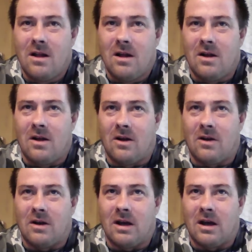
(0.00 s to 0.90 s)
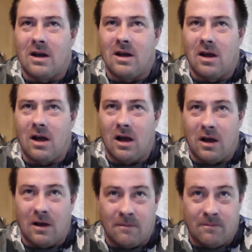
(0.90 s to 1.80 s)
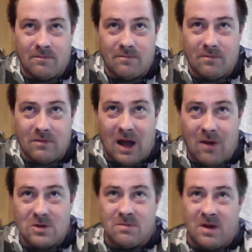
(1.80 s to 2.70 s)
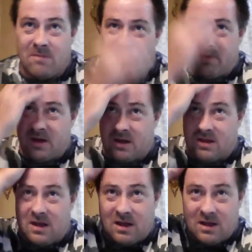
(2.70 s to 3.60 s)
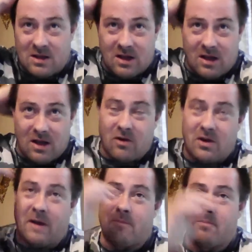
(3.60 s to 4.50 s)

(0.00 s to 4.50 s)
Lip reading: Oh yeah. That was my big thing is okay.